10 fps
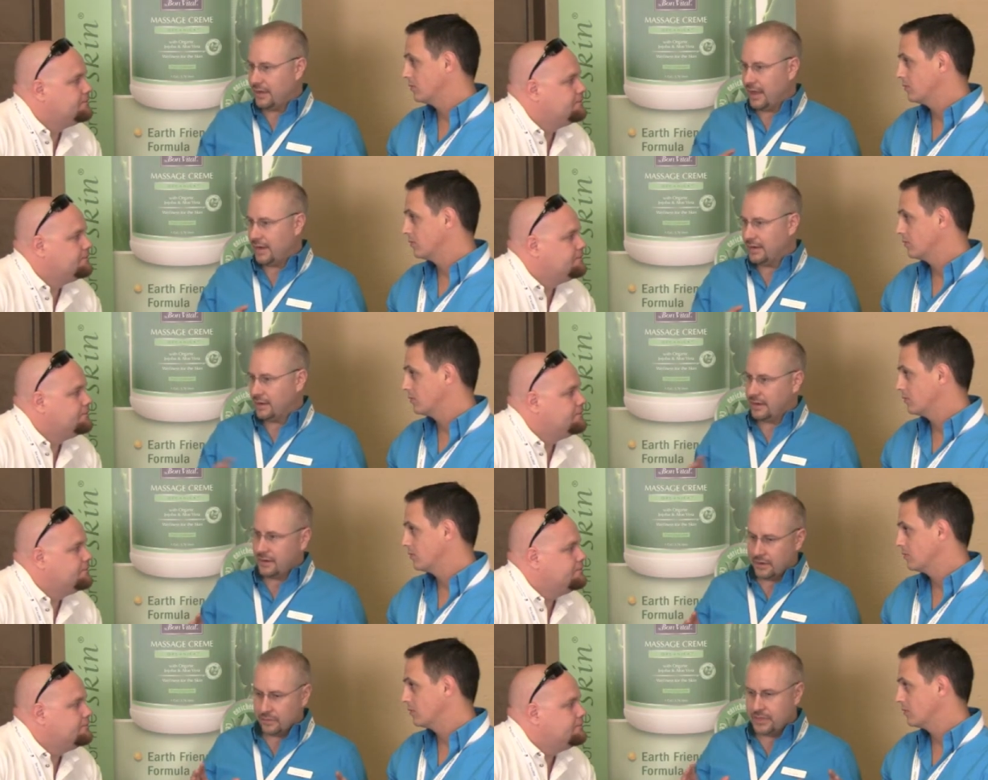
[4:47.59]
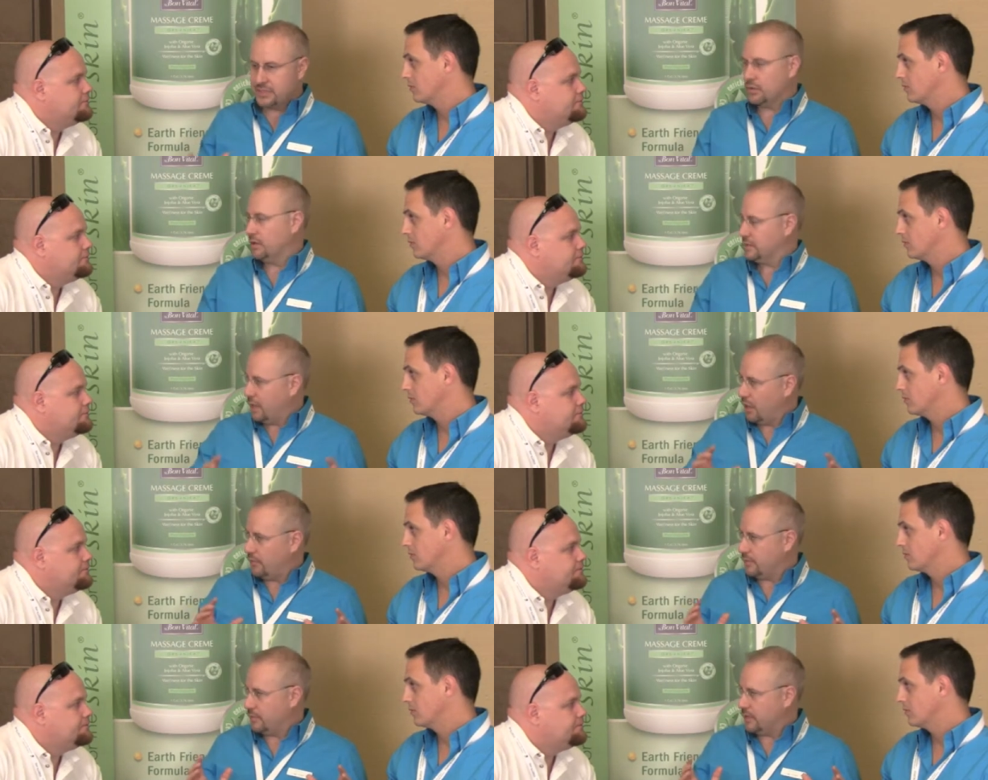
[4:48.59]
Speaker 1: that uh, resource to
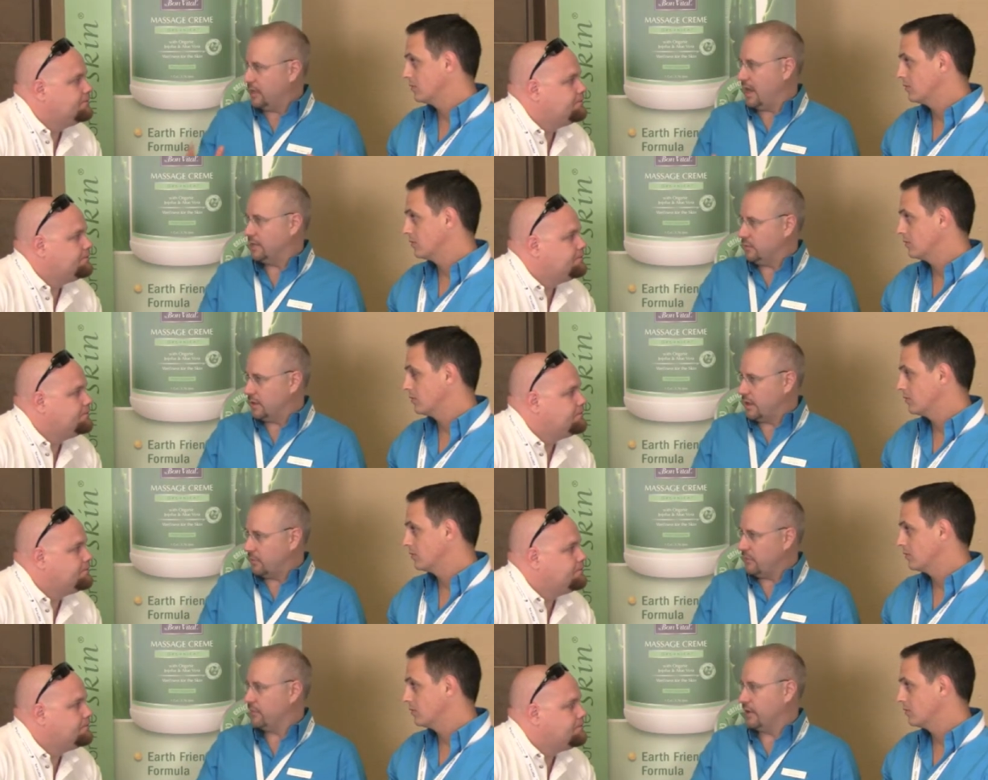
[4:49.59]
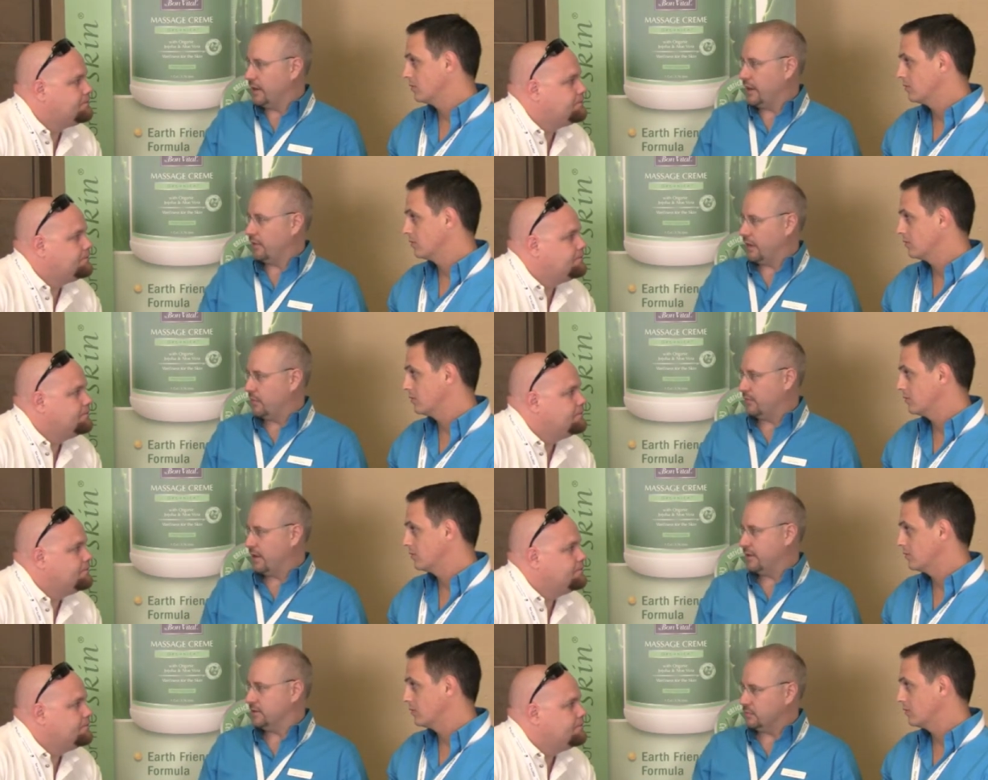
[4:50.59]
help them connect with referring healthcare
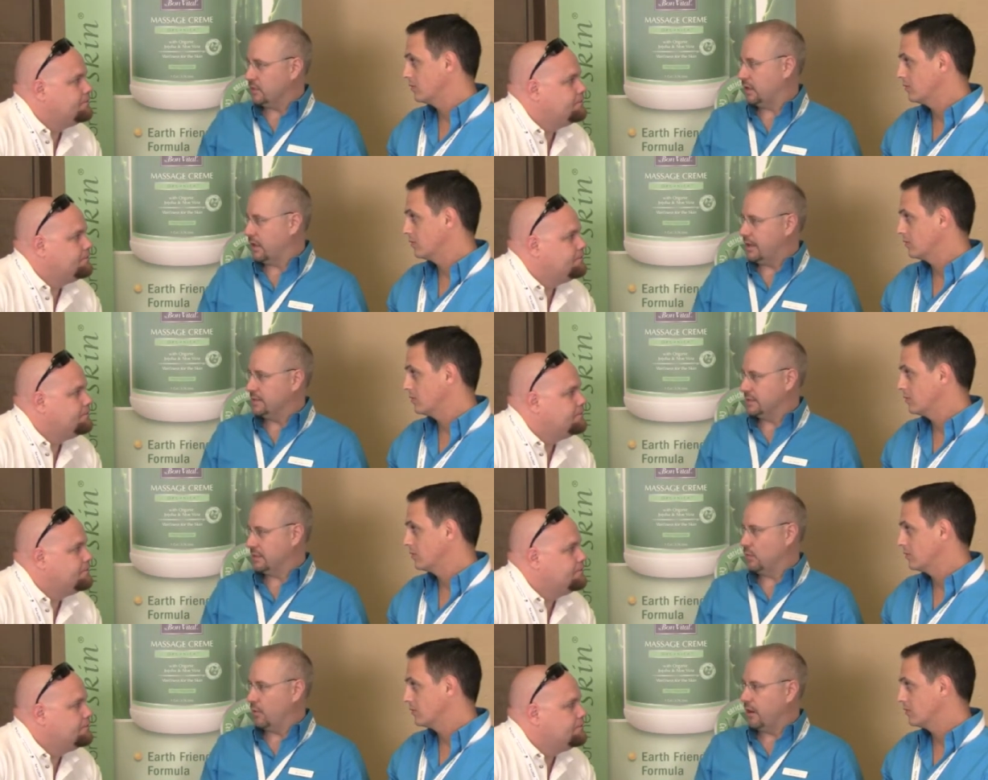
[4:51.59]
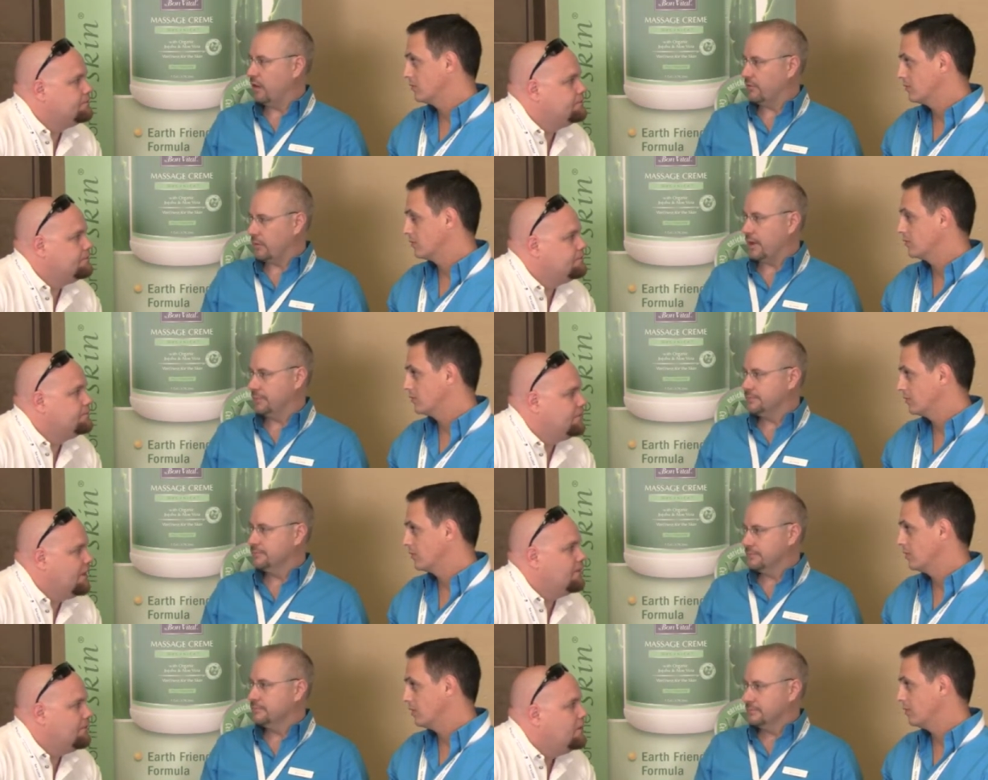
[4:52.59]
providers and with clients in a more powerful way.
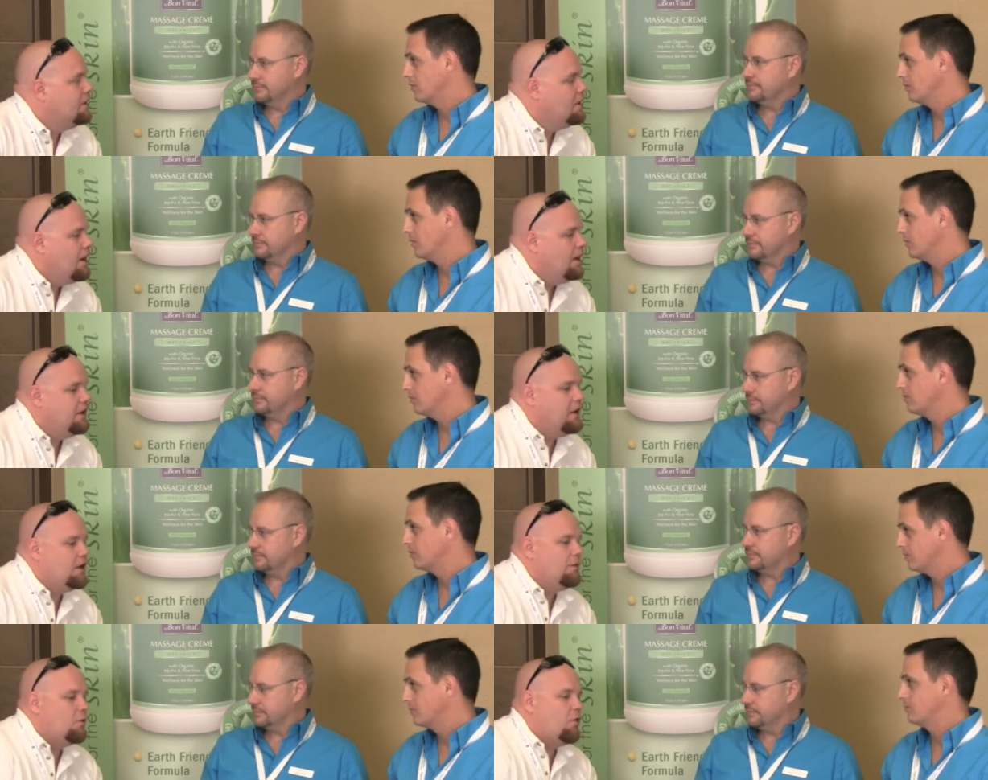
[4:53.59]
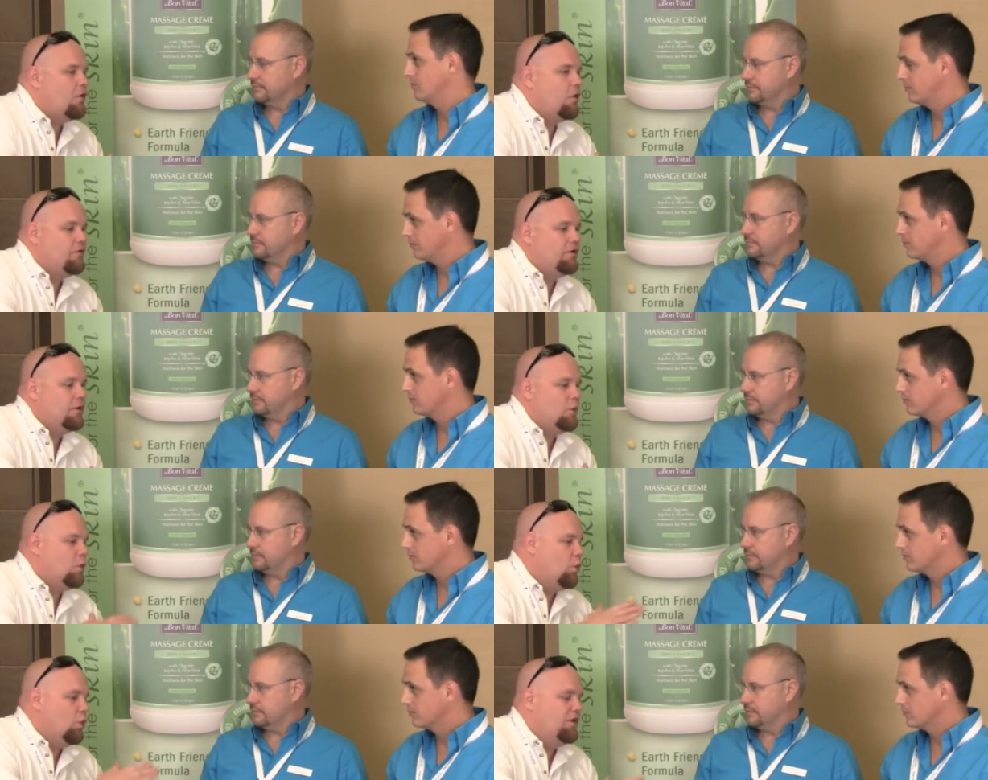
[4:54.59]
Speaker 2: Yep. And um, over,
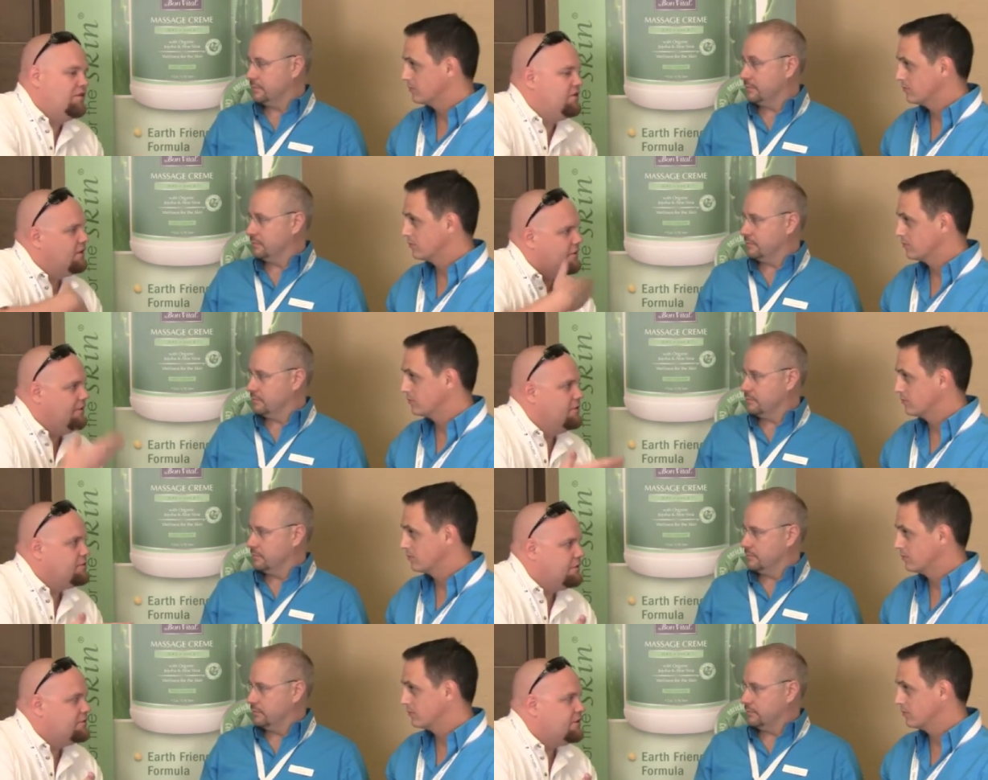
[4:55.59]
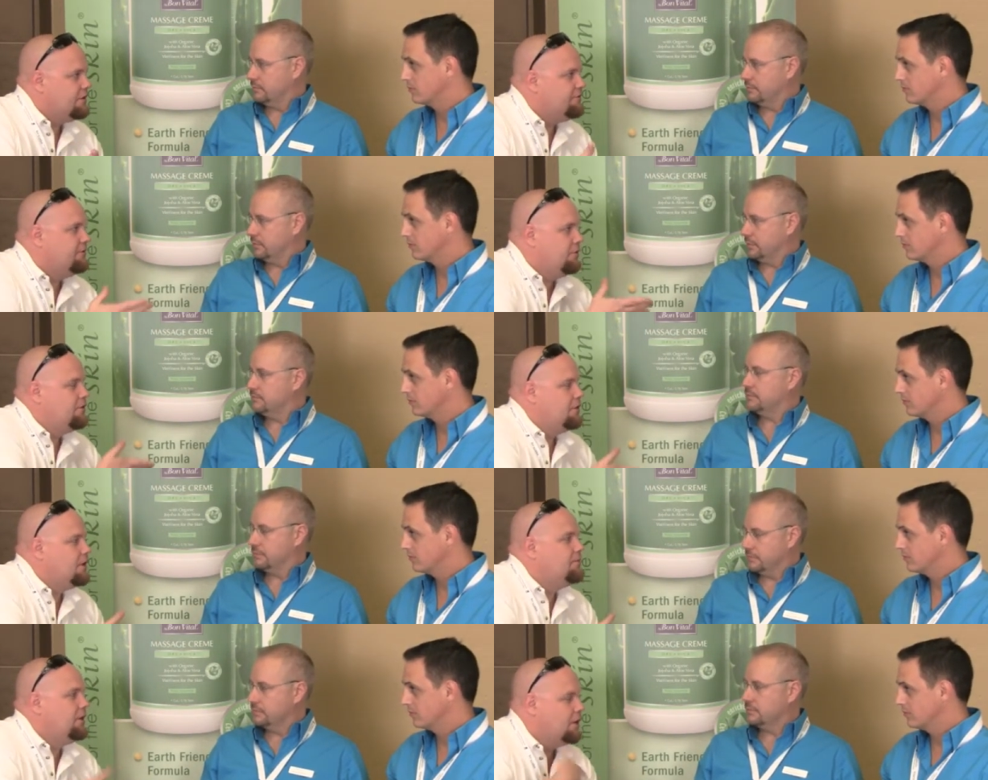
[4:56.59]
what do you see in the future and stuff with your
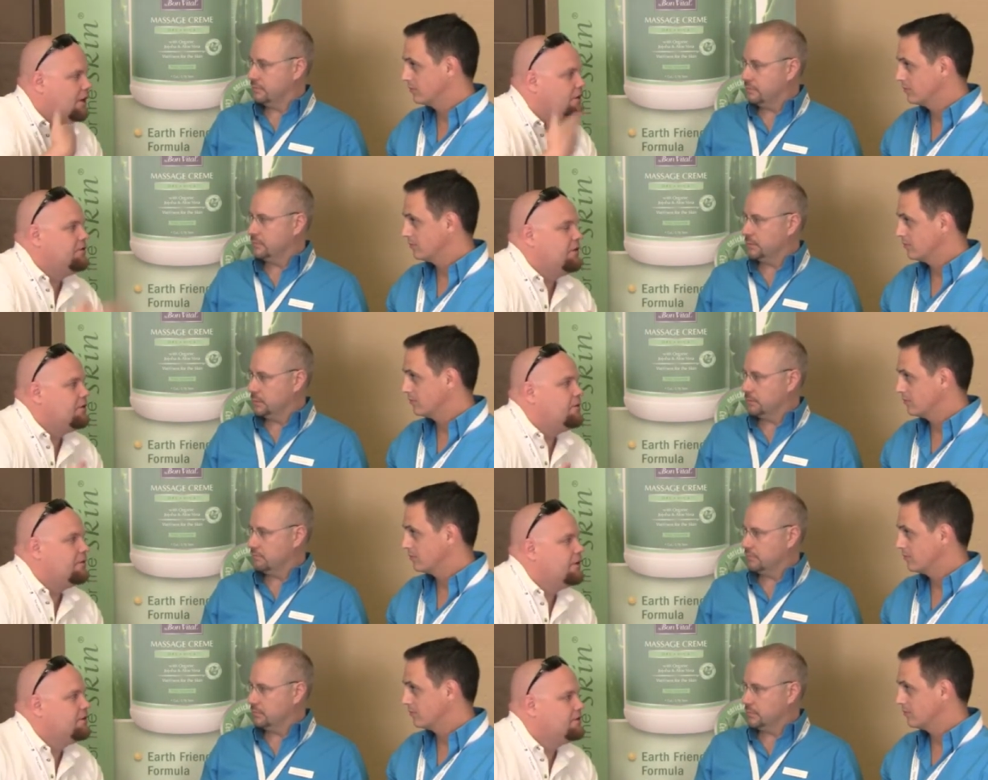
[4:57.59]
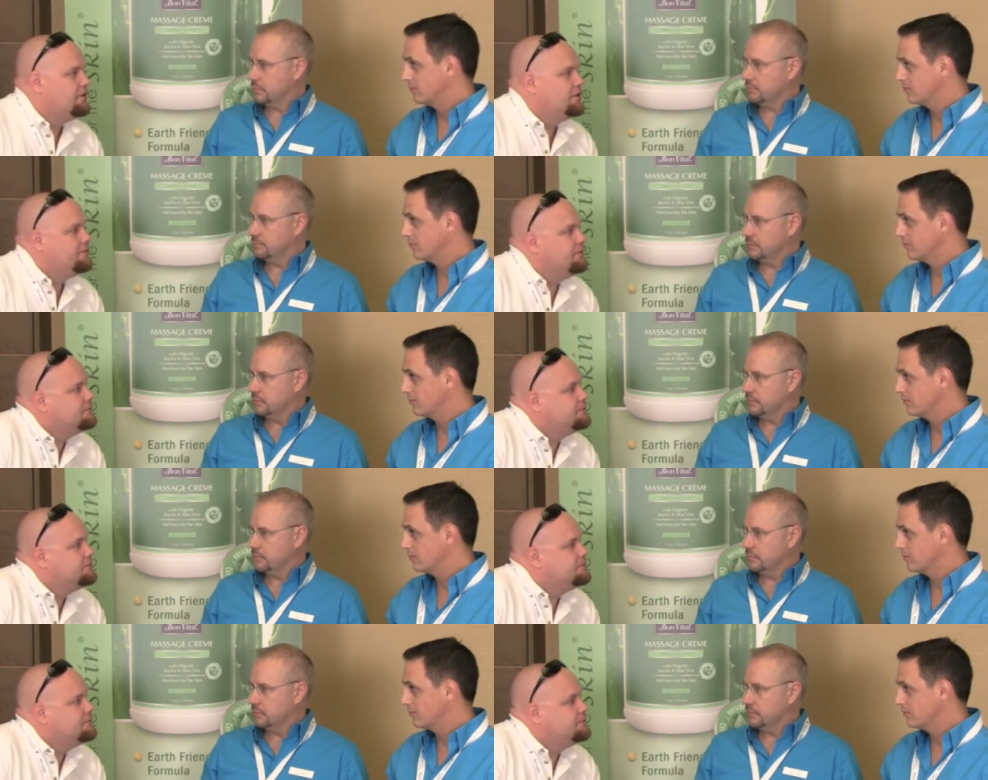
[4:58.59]
company? How do you see it growing and stuff?